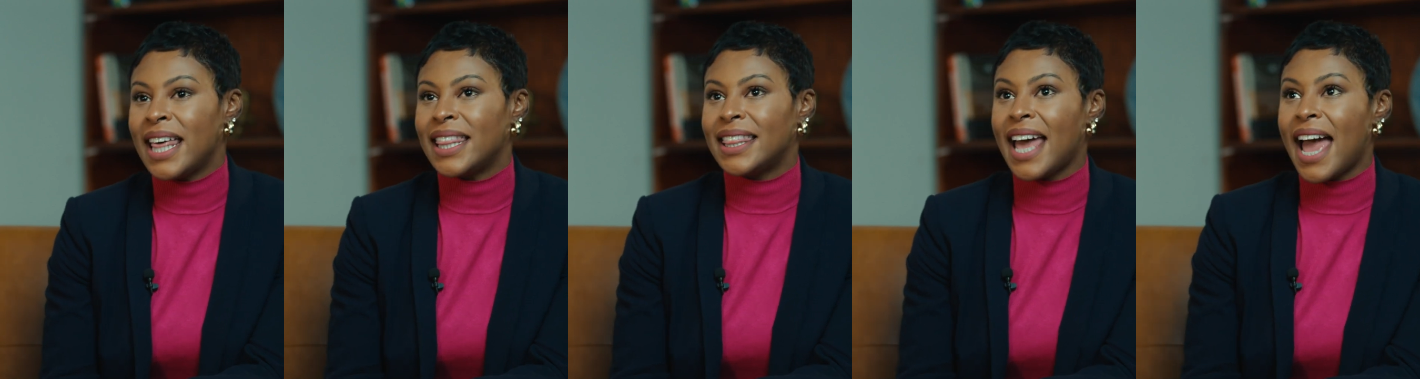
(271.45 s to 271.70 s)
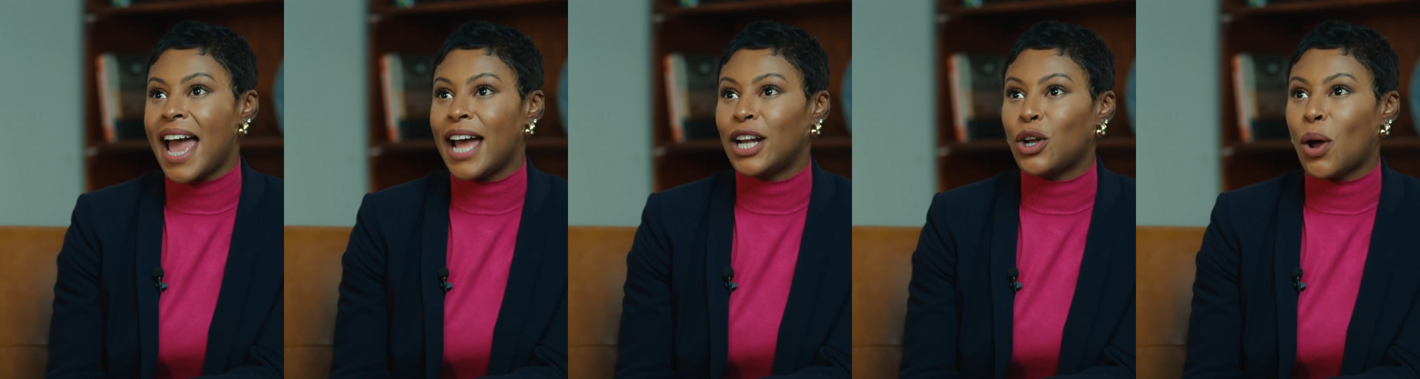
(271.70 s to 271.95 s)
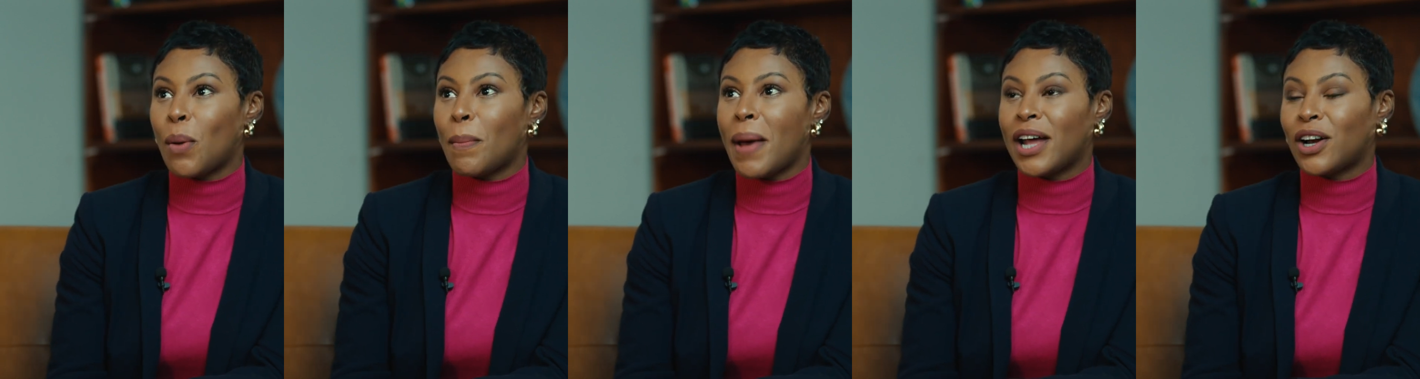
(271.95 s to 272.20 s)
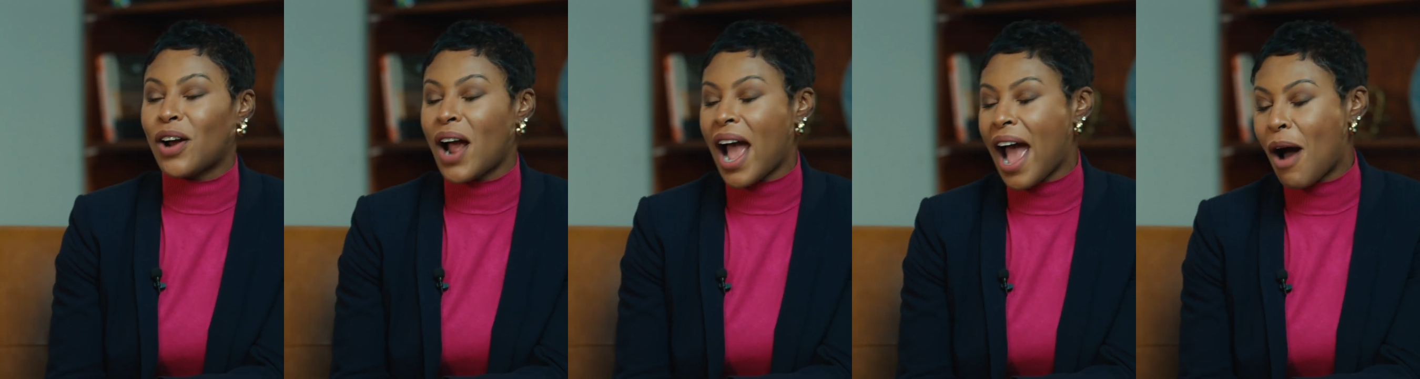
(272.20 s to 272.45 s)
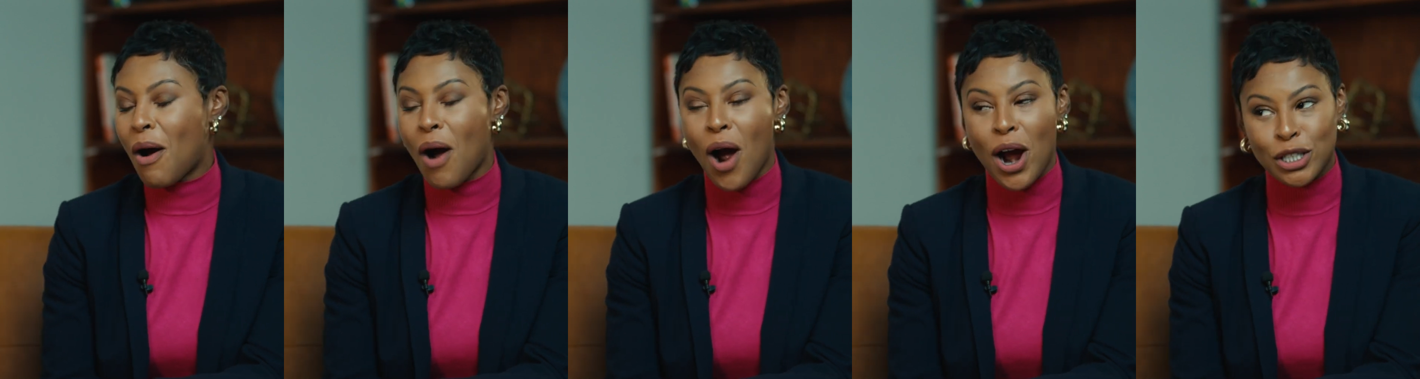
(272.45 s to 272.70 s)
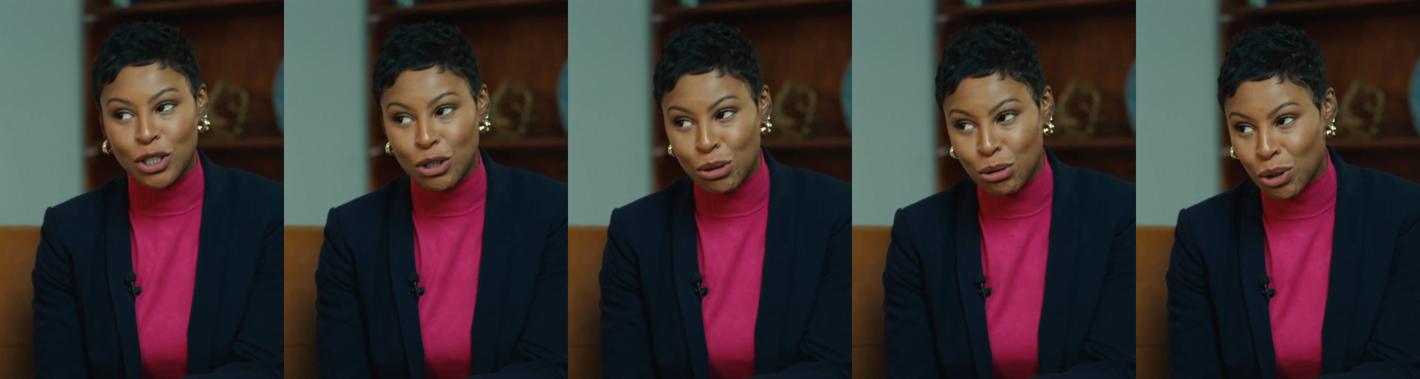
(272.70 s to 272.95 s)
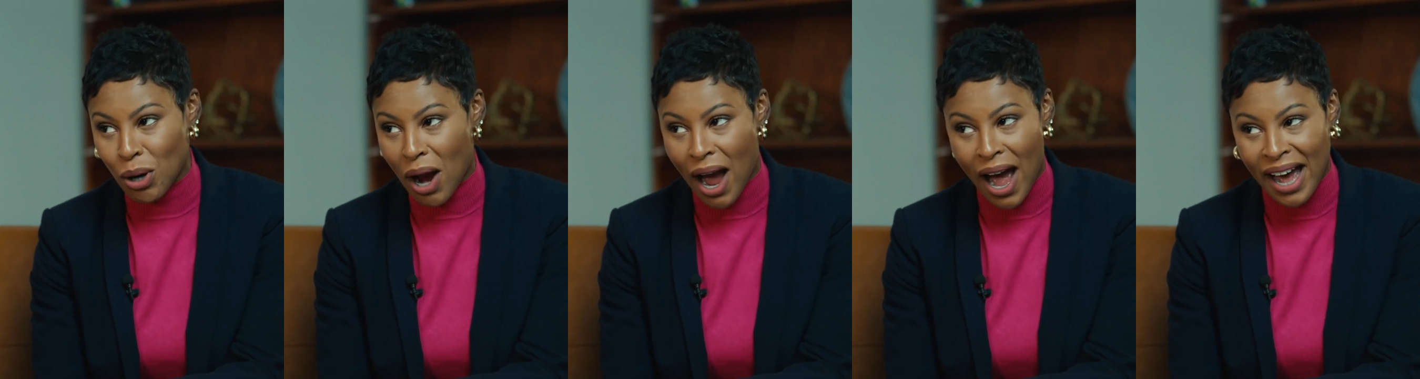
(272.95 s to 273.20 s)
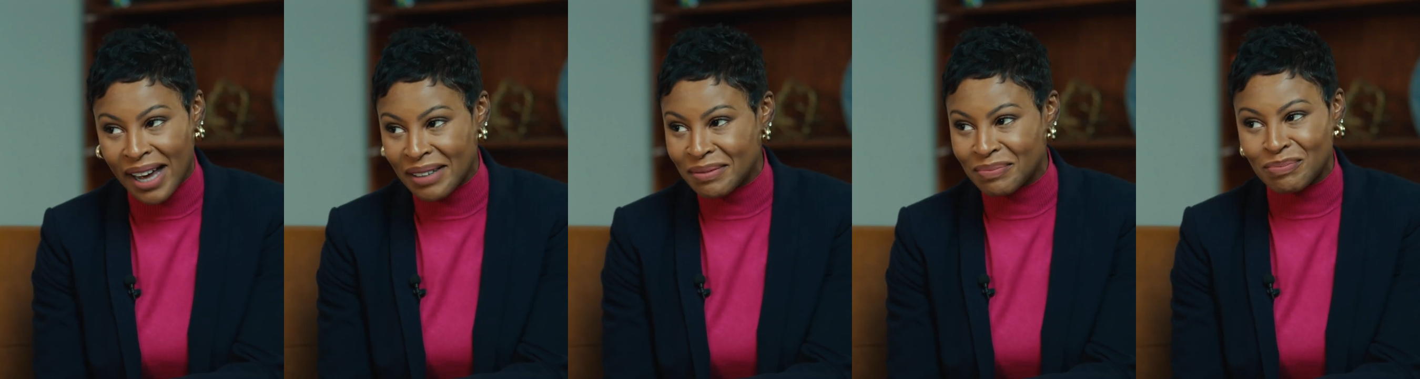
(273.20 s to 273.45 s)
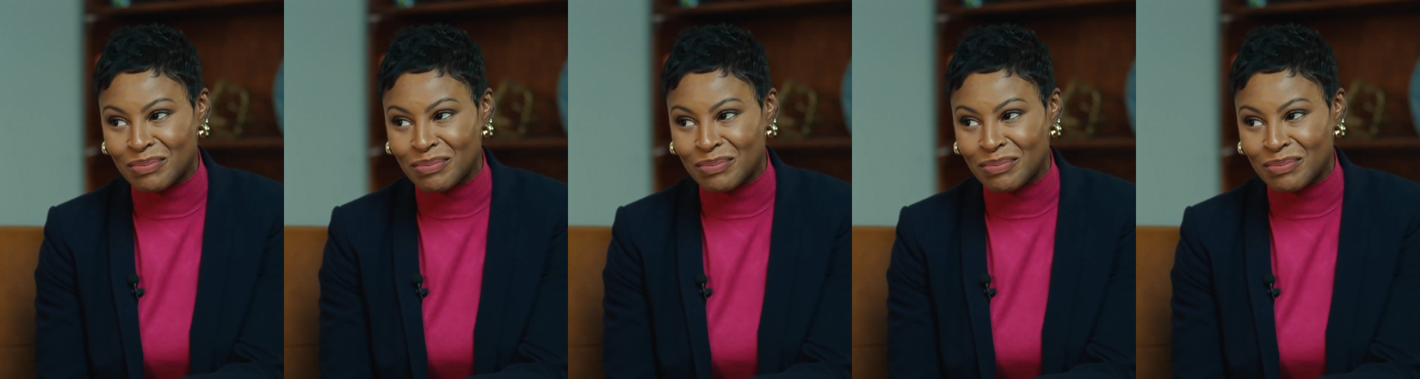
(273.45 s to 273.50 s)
that no matter how hard you try,